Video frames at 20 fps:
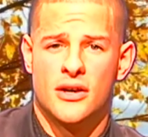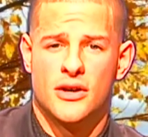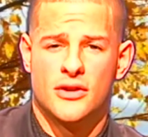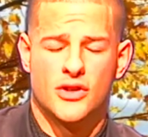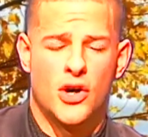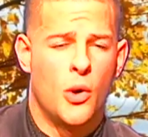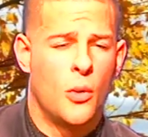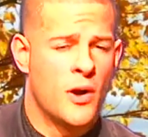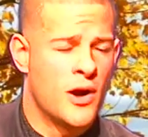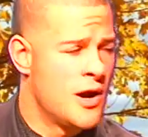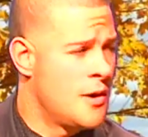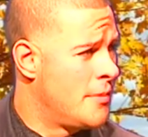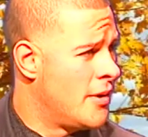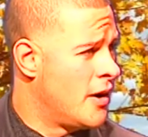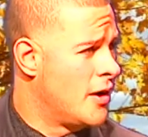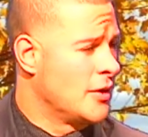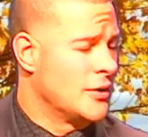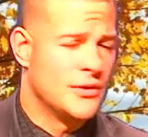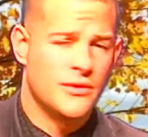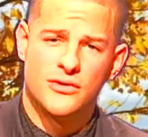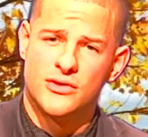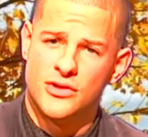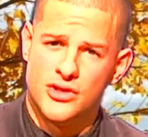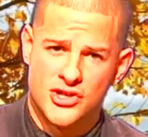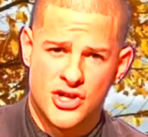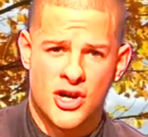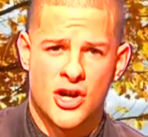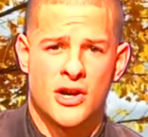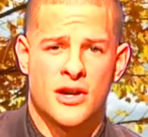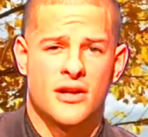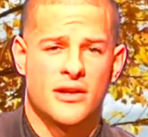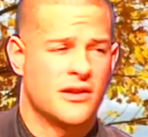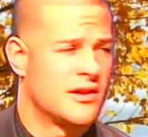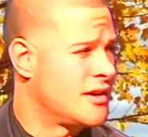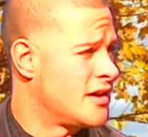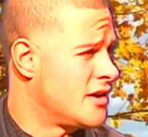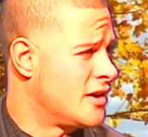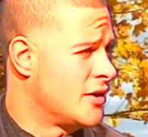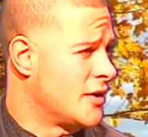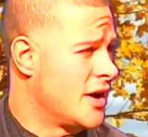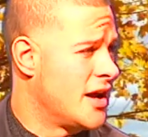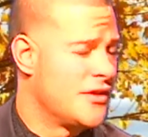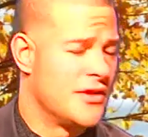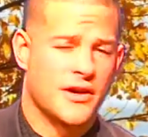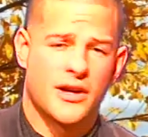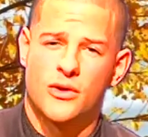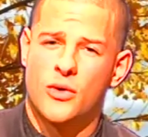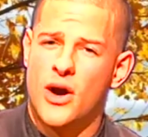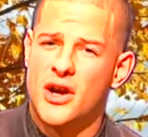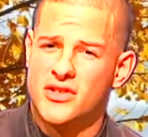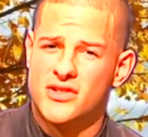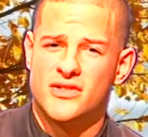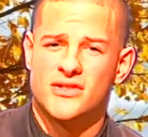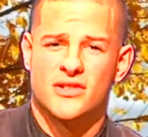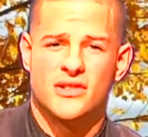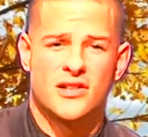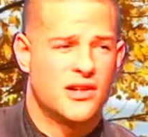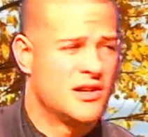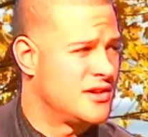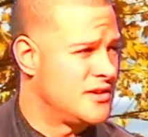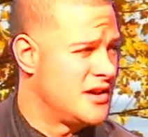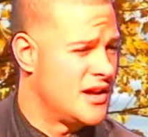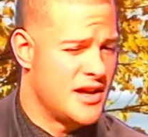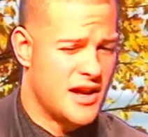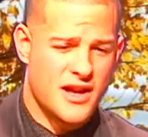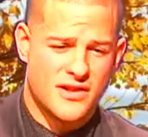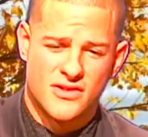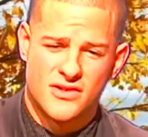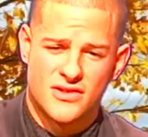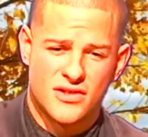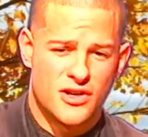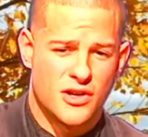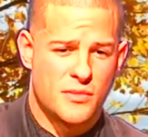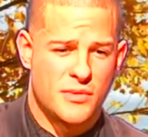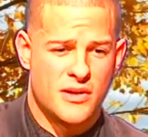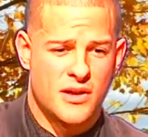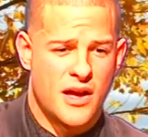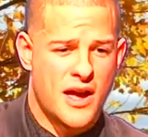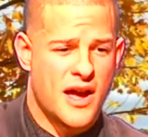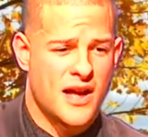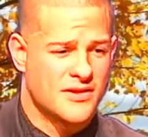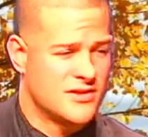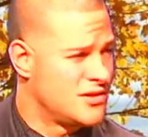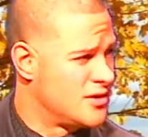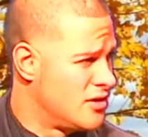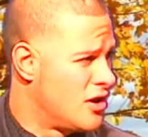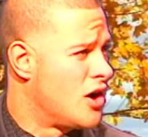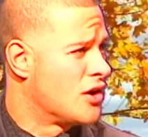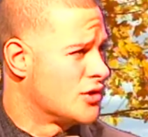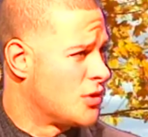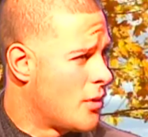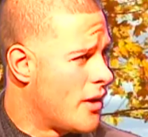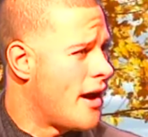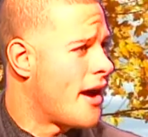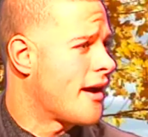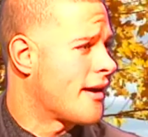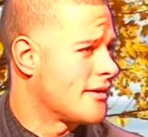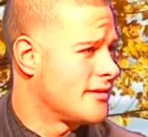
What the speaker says: Don't worry about the journey. The answers are gonna be answered along the way.